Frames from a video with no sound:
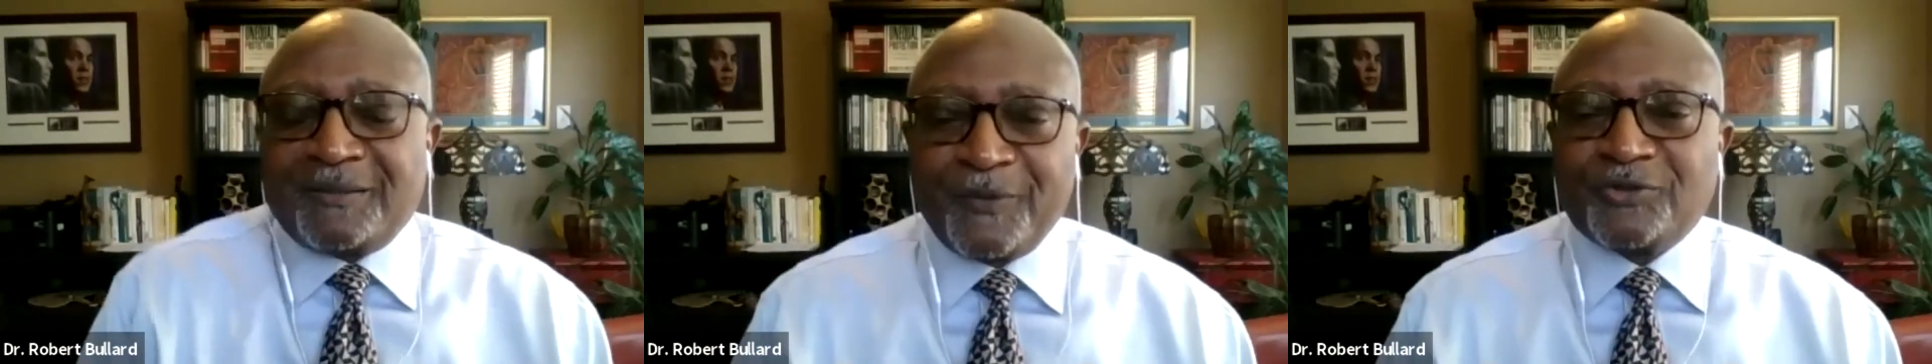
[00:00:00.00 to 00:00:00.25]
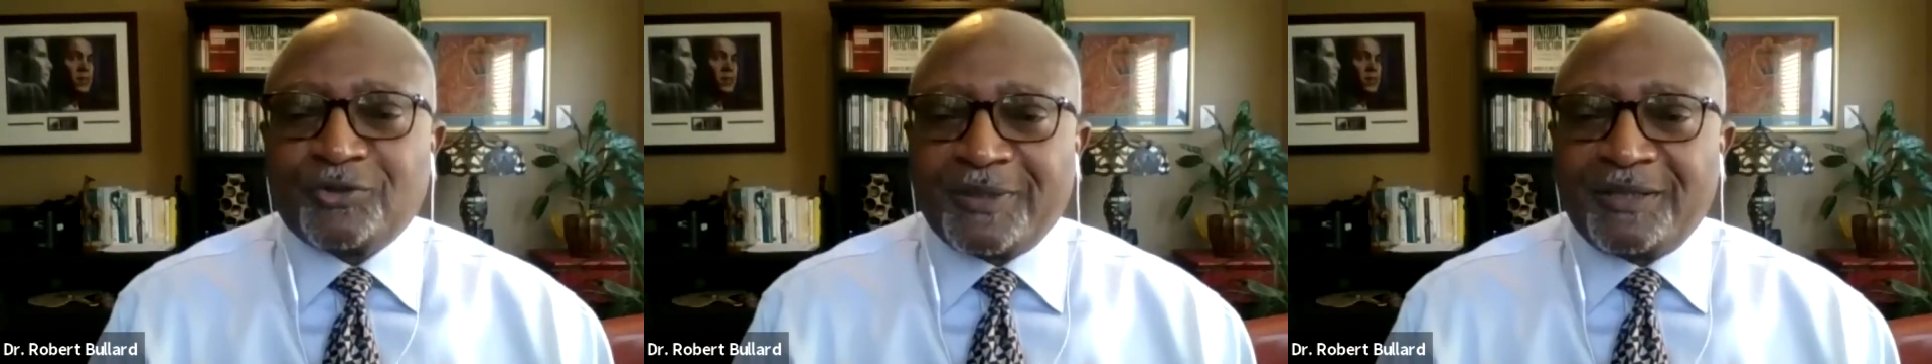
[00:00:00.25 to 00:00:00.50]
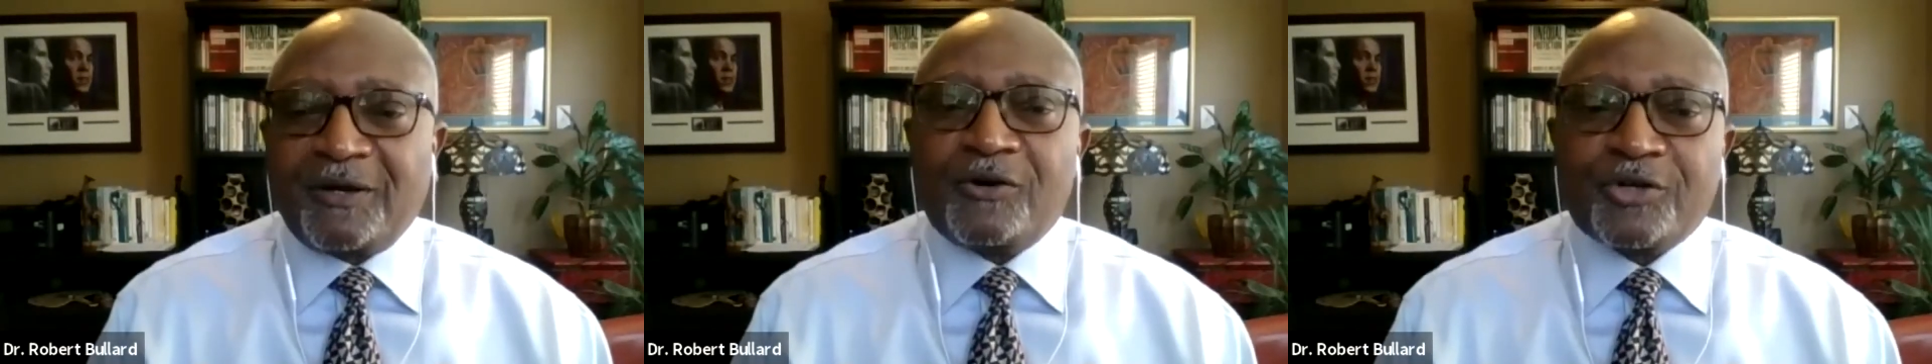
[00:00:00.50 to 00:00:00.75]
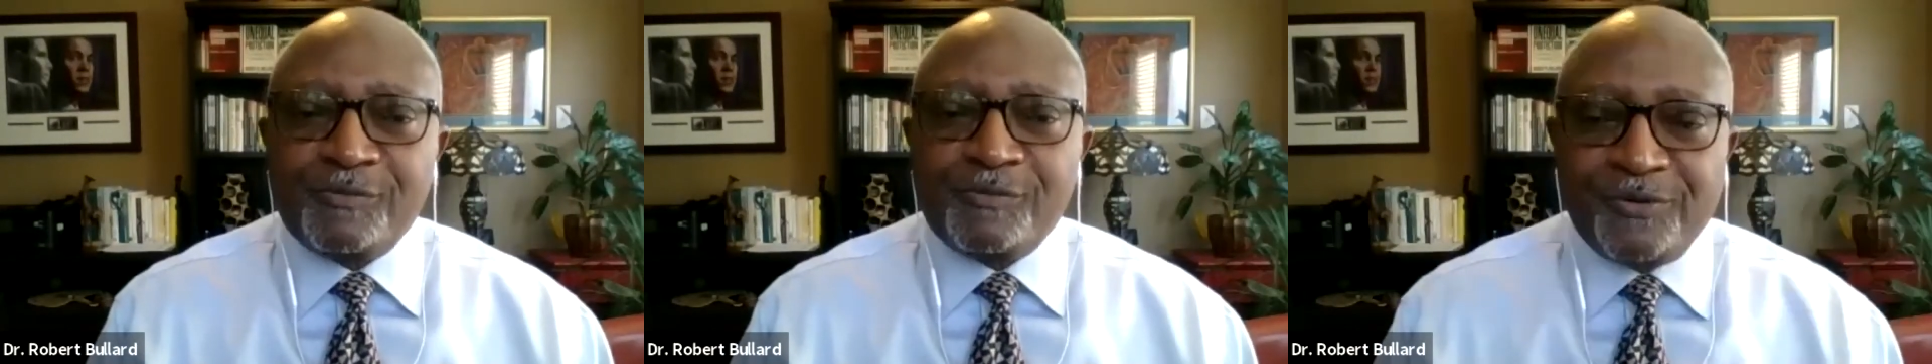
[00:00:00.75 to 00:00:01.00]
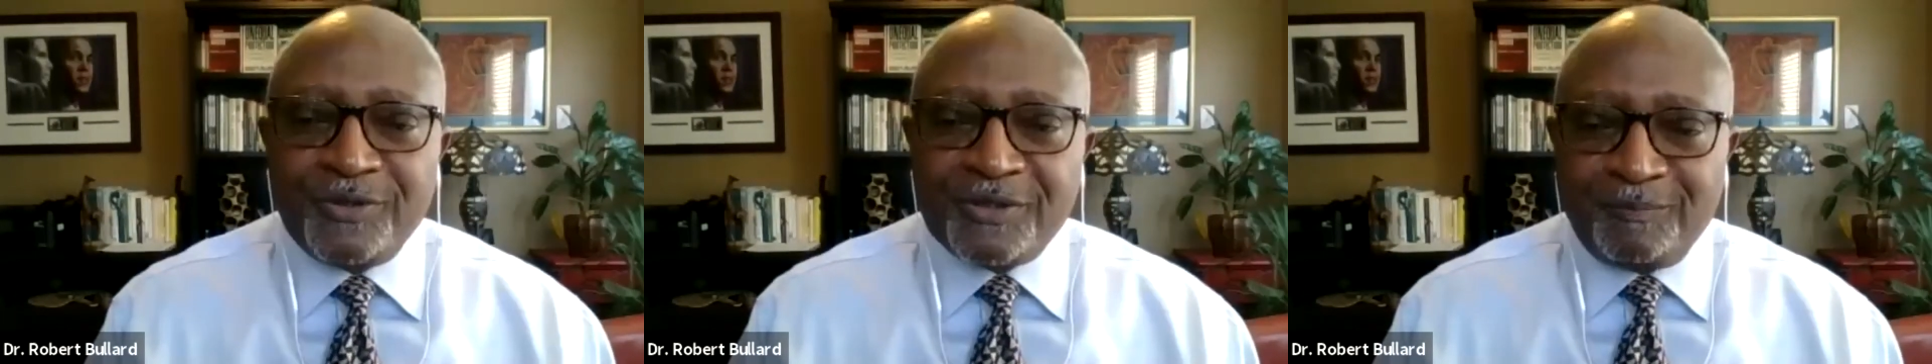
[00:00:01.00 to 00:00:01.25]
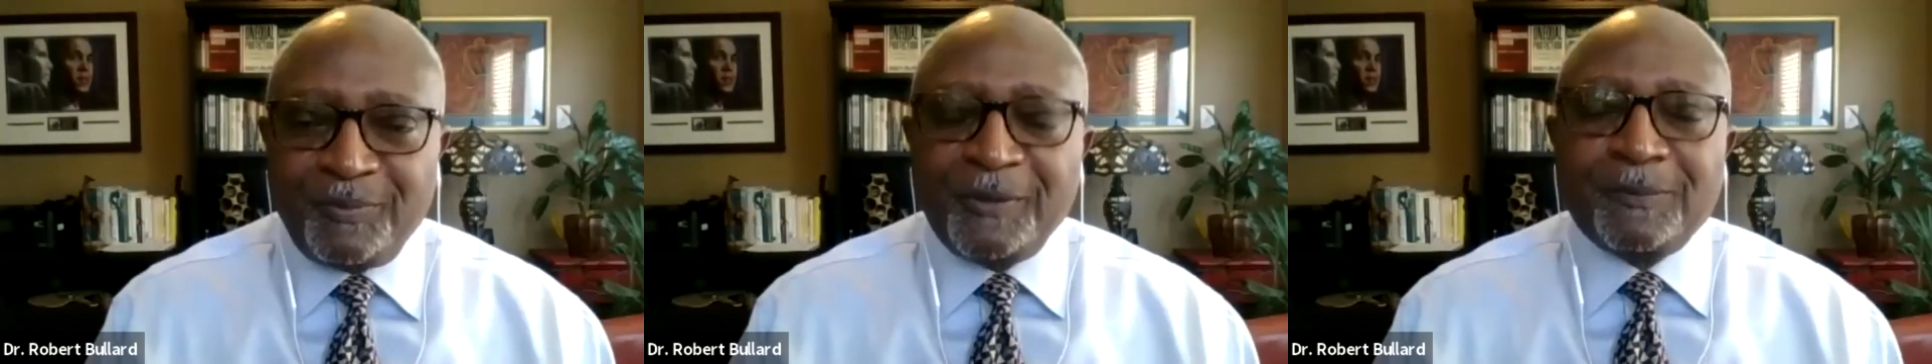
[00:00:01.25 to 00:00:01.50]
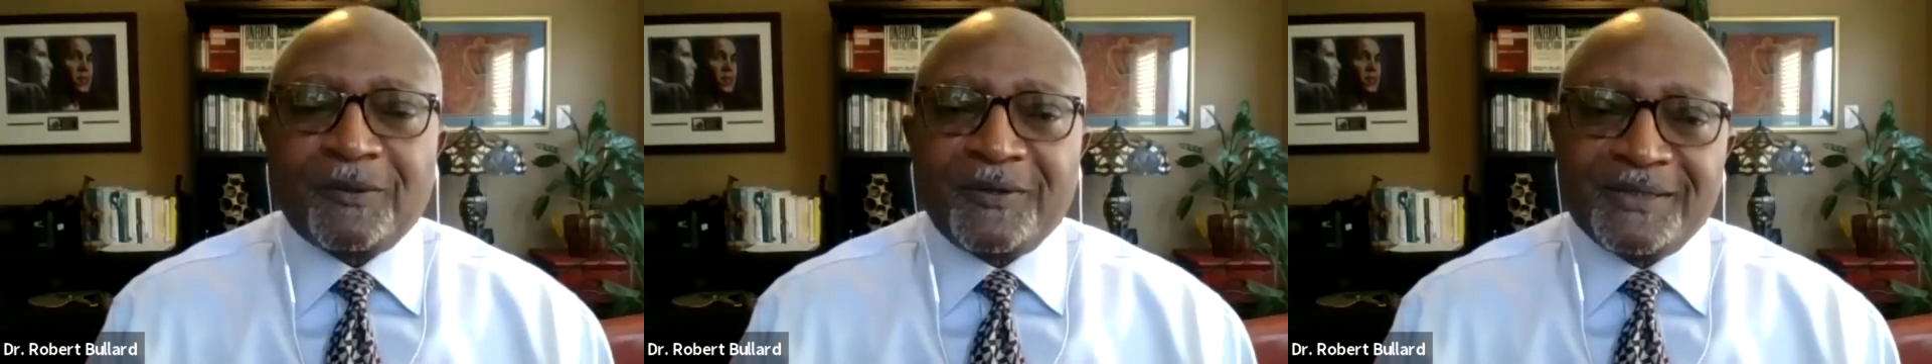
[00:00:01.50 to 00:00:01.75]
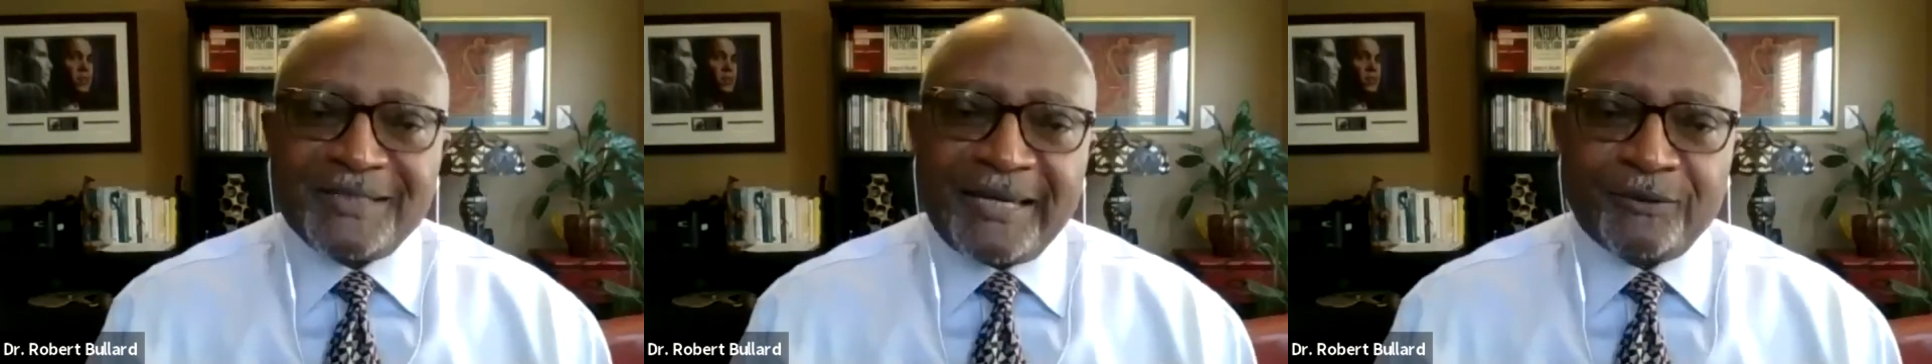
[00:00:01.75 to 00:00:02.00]
principle that all communities and people
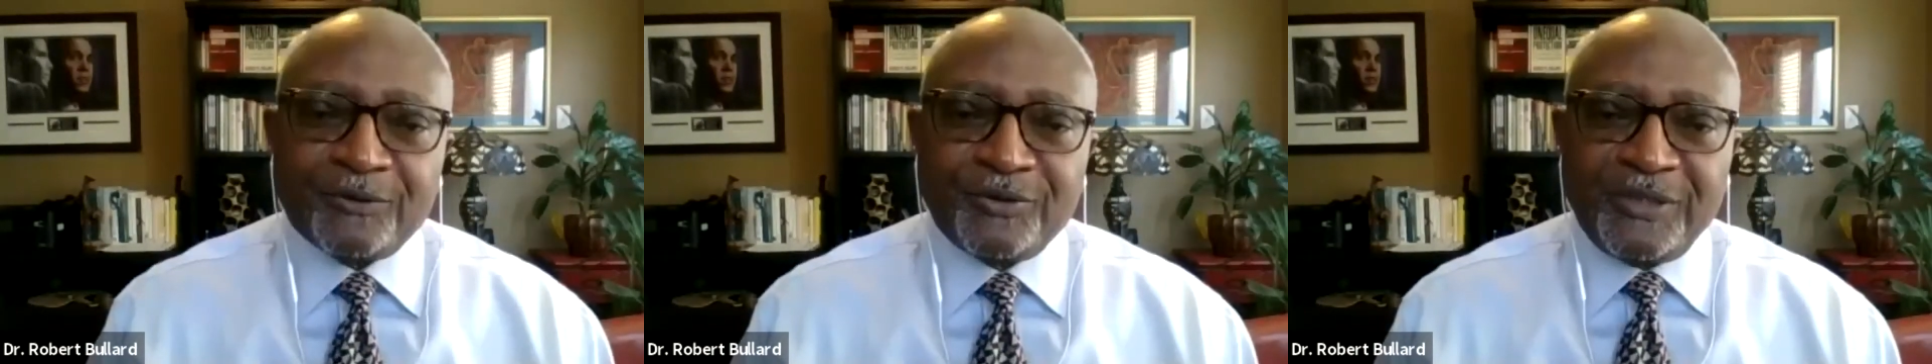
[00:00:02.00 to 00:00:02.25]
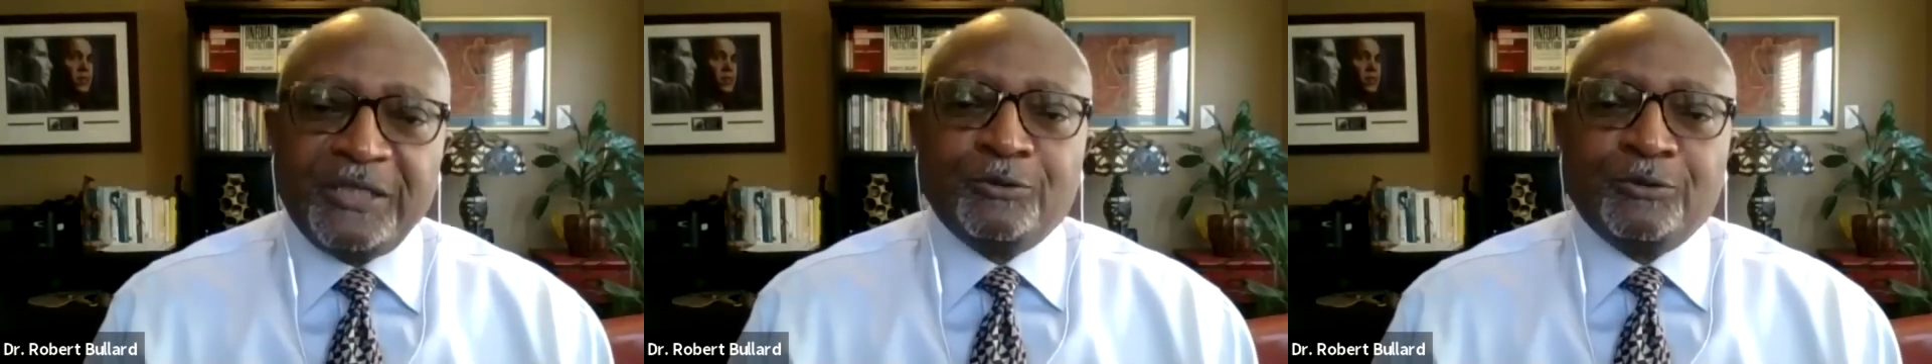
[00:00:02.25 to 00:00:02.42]
are entitled to